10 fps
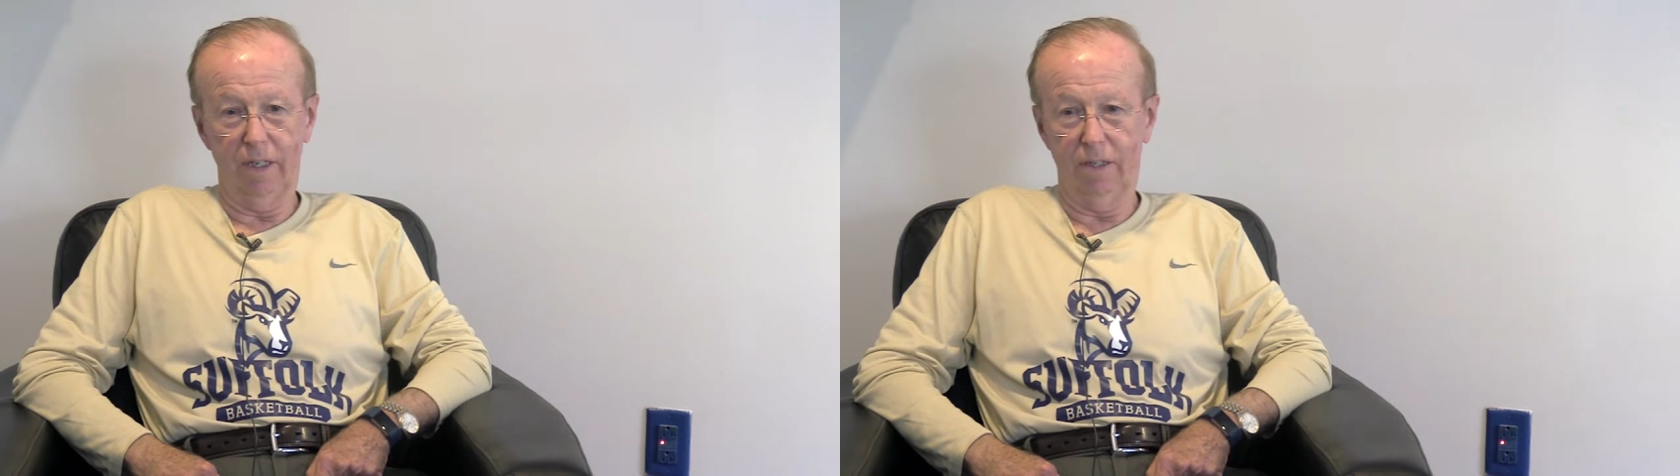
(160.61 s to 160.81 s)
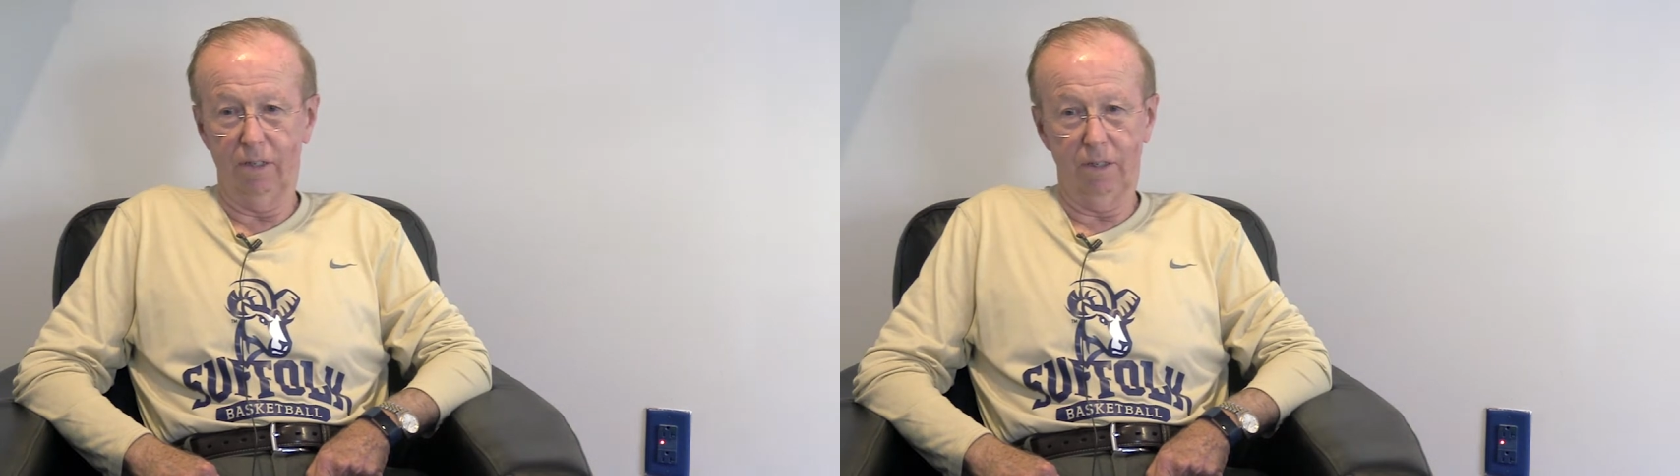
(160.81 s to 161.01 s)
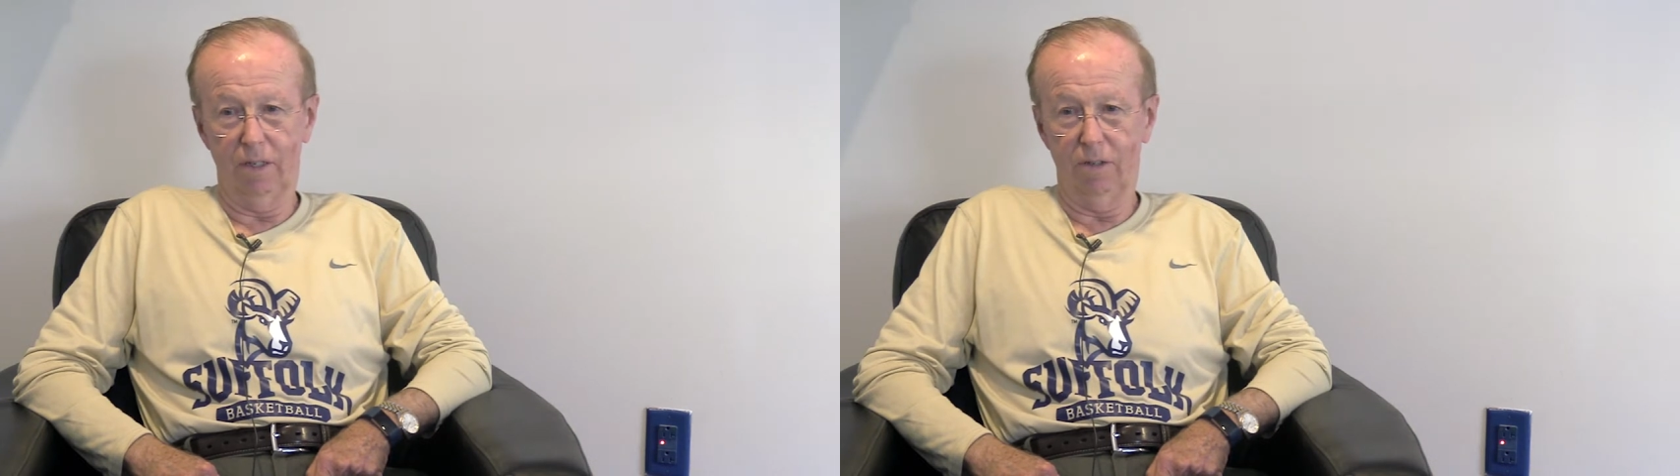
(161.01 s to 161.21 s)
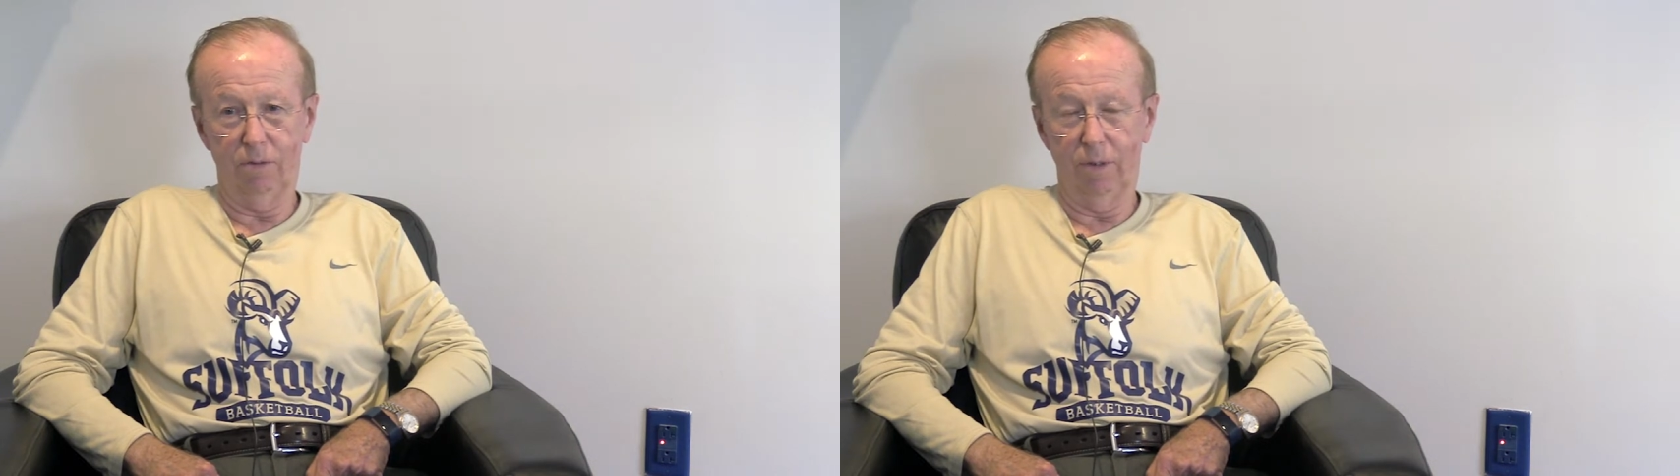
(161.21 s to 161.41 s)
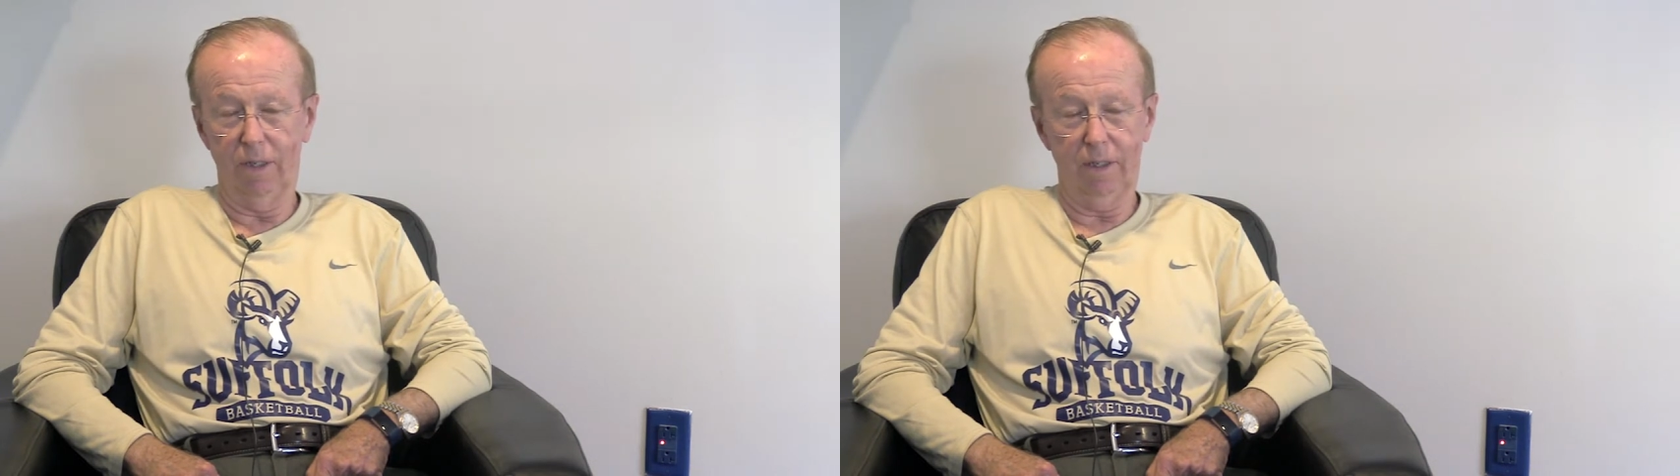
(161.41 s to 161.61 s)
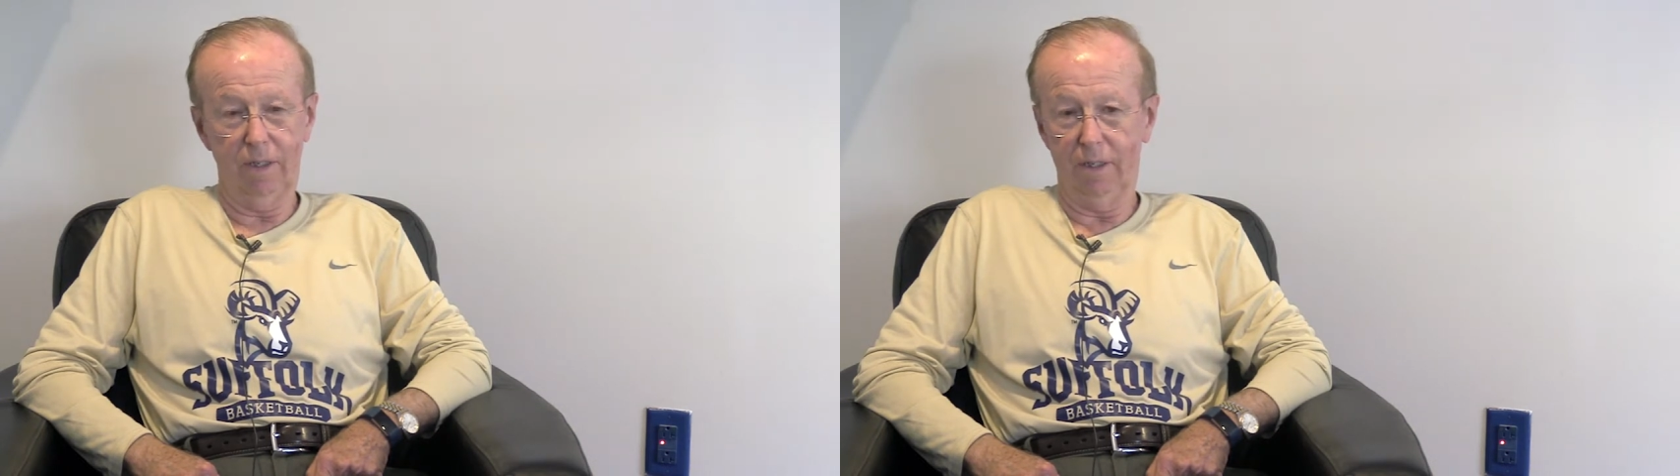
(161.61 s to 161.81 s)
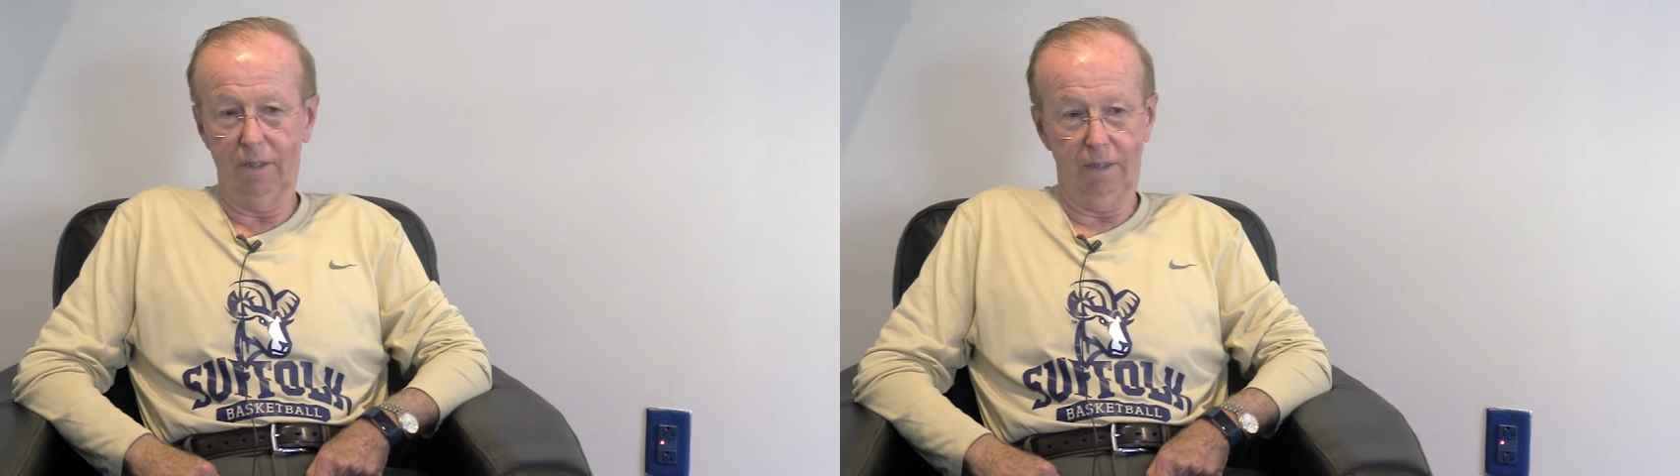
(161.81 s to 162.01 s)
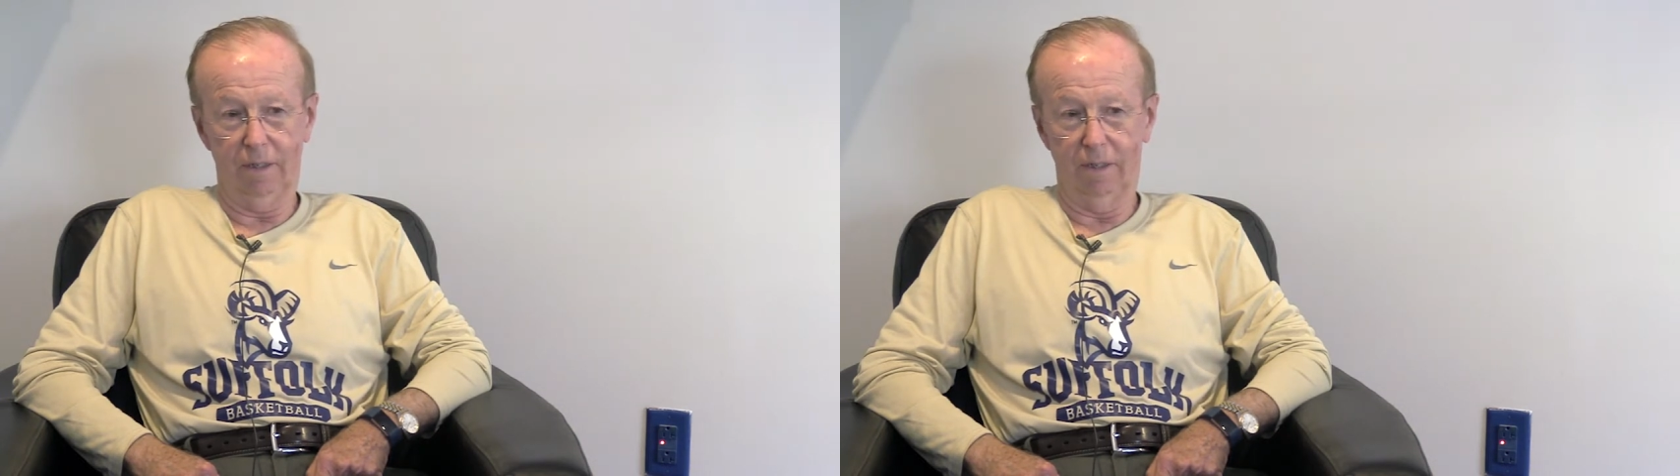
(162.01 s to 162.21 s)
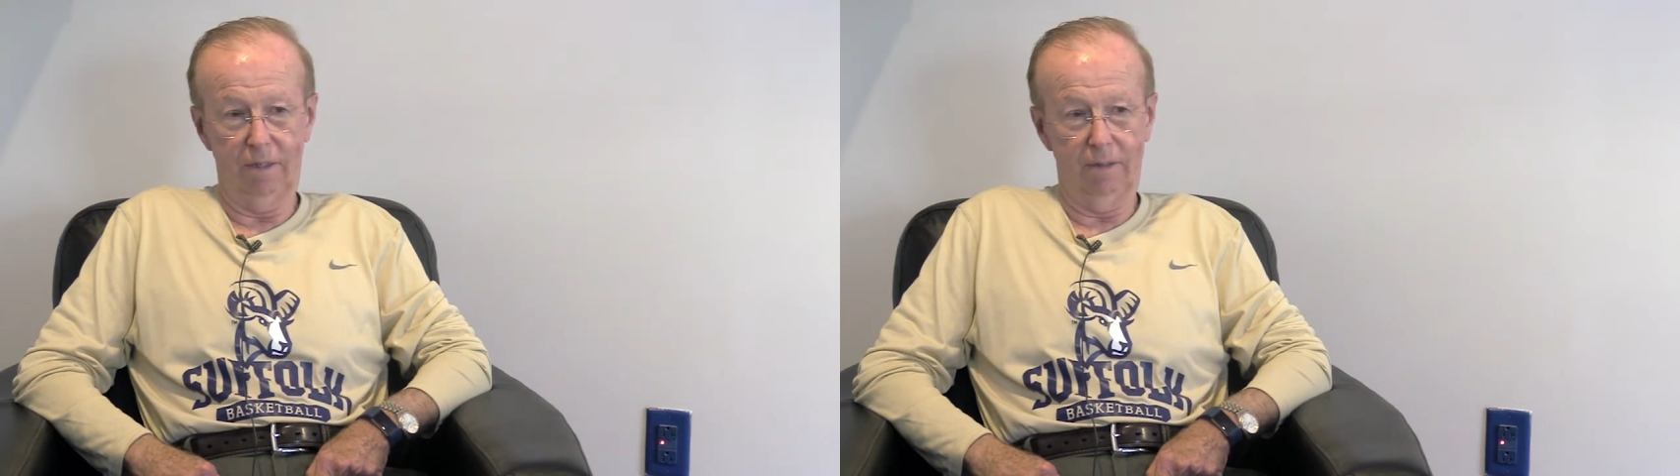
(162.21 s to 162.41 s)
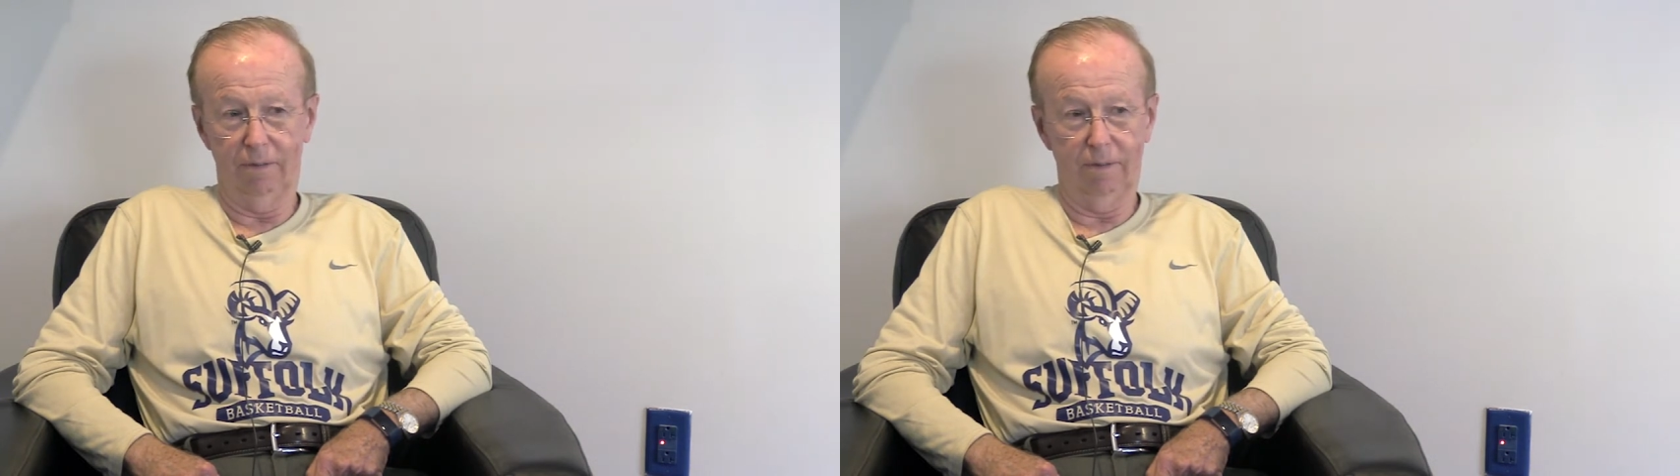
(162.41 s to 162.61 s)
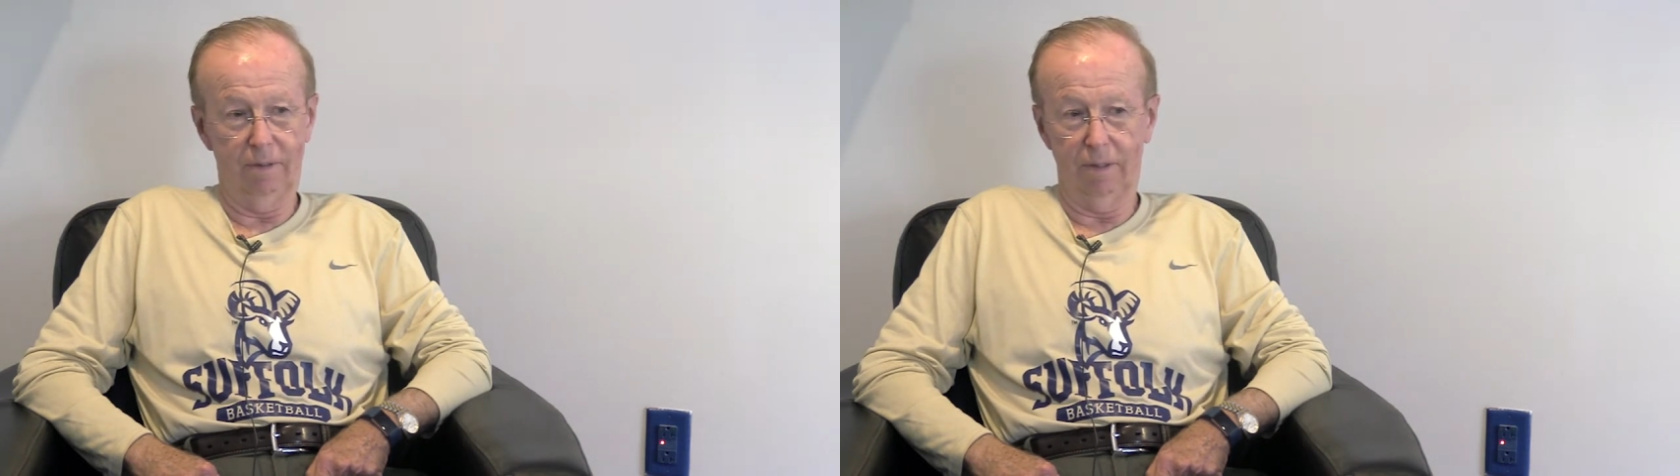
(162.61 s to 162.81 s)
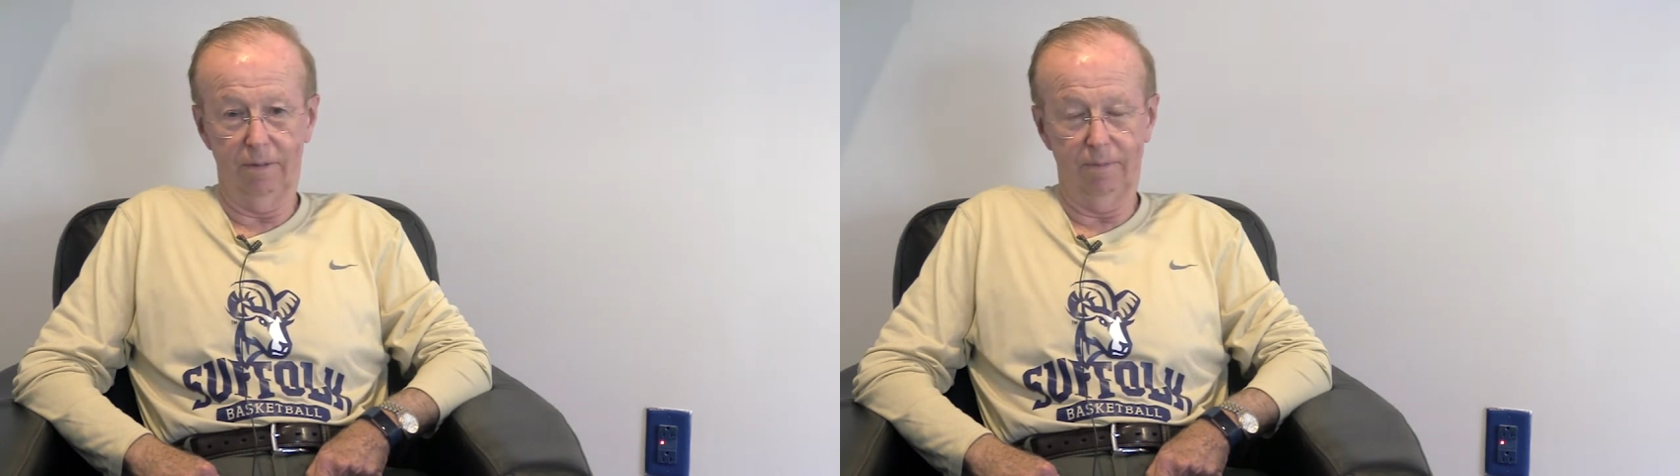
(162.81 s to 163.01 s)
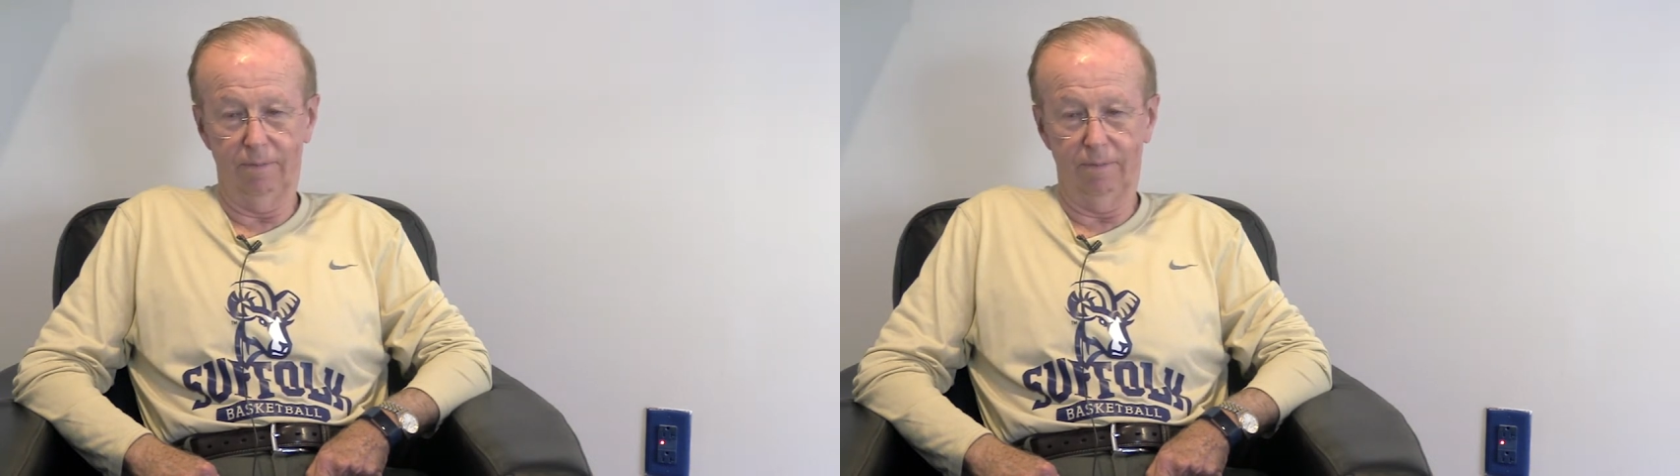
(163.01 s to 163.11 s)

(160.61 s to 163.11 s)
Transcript: It's it's really uh,